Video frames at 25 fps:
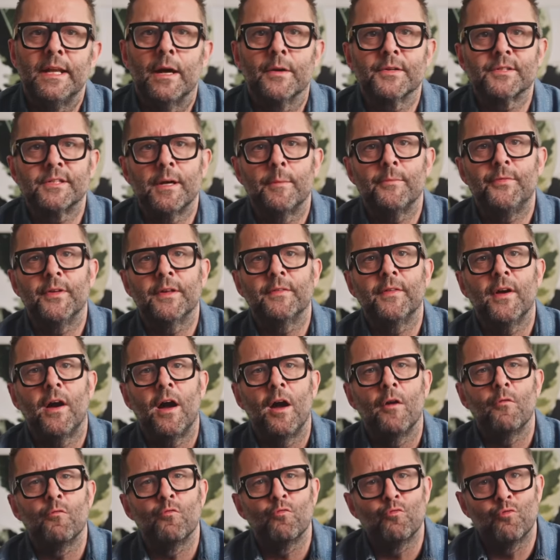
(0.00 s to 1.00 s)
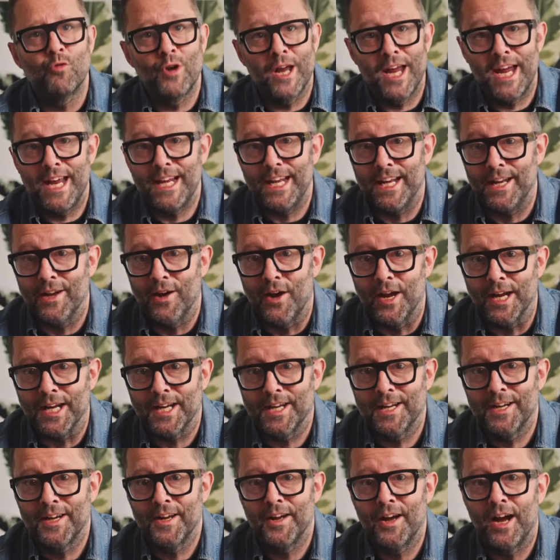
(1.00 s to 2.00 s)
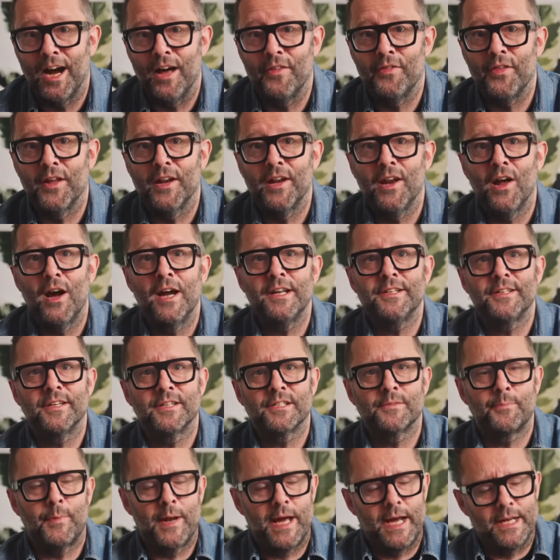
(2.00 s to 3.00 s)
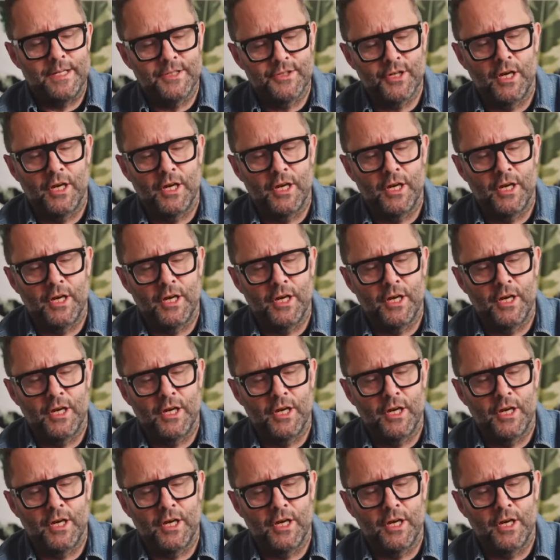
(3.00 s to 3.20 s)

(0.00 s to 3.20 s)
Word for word: Now, something that I really like are the light display and